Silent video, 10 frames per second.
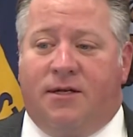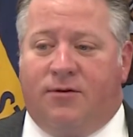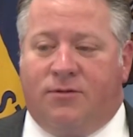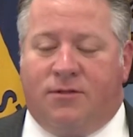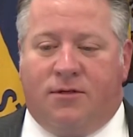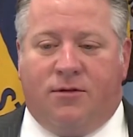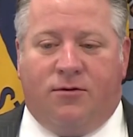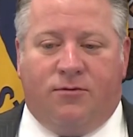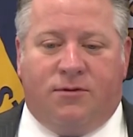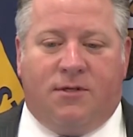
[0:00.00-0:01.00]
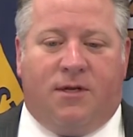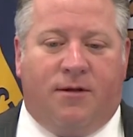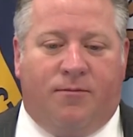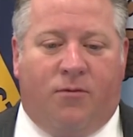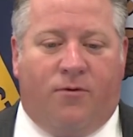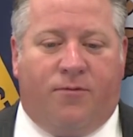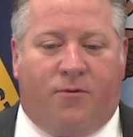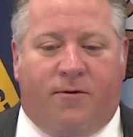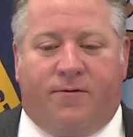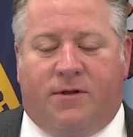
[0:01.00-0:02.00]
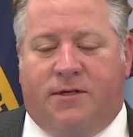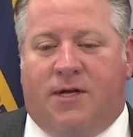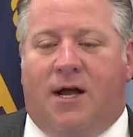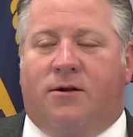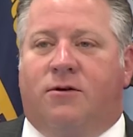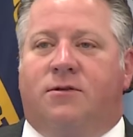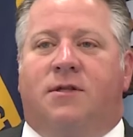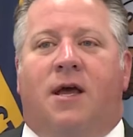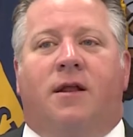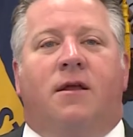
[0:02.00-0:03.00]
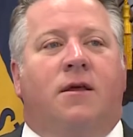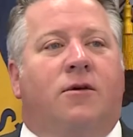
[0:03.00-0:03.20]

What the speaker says: And you said it both perfectly, doctors, that